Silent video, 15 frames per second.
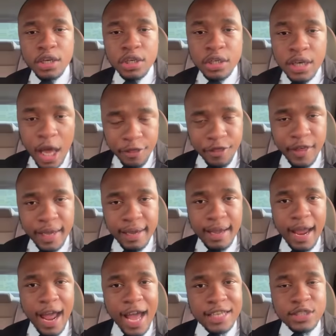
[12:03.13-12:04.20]

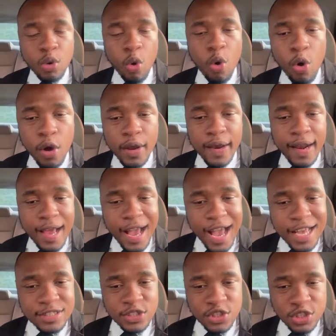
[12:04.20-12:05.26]
Nothing at all
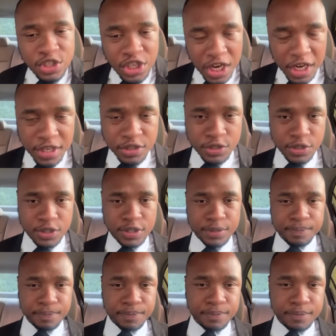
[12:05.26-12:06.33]
has changed.
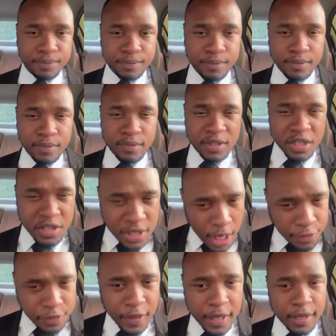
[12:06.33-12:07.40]

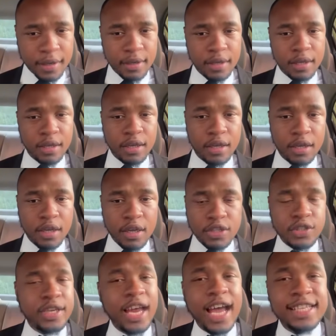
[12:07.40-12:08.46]
Nothing.
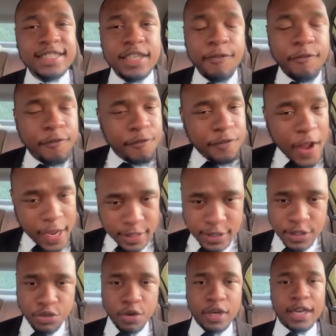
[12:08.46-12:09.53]
So that's the
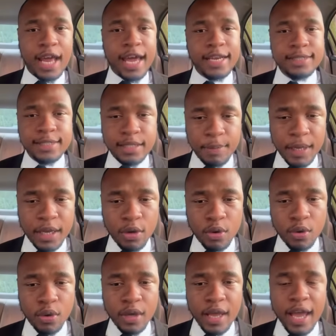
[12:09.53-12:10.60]
facts, Trinidad and
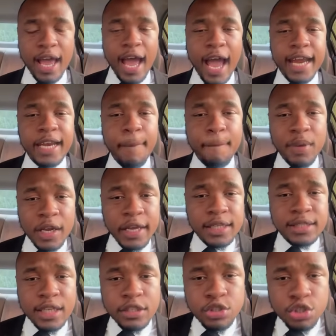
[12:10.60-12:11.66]
Tobago. And the
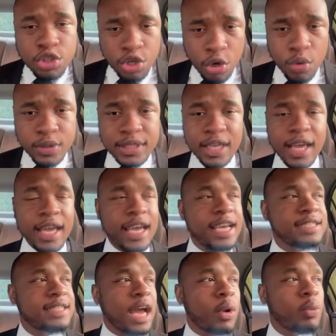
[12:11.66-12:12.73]
blatant truth
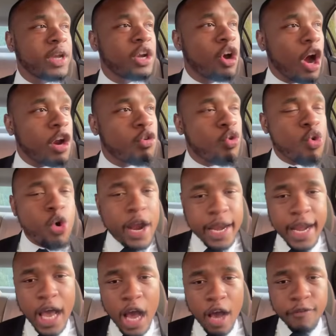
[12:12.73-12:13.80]
is that we got
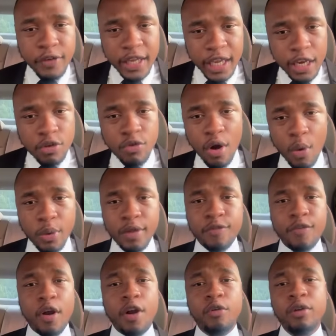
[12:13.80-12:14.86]
rid of Keith Rowley
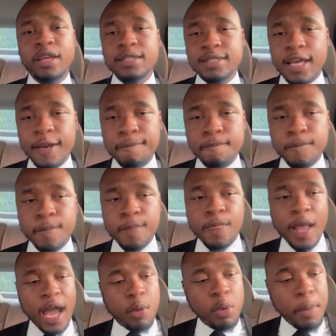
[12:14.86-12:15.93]
for a reason,
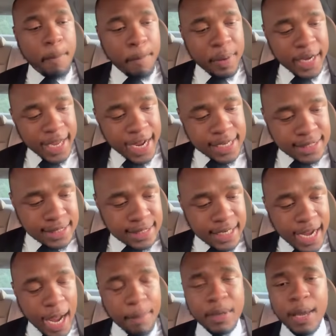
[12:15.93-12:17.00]
and we
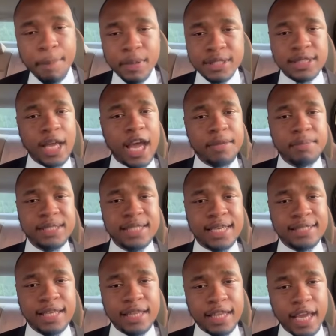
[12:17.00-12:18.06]
placed Kamala
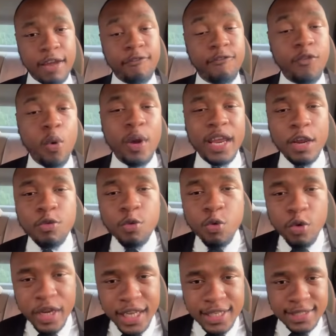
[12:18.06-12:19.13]
Persad-Bissessar there for a
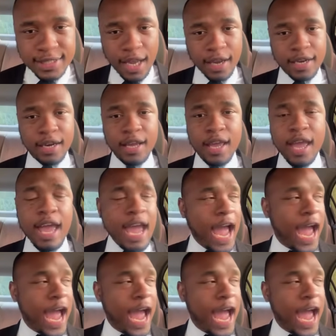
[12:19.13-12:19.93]
reason.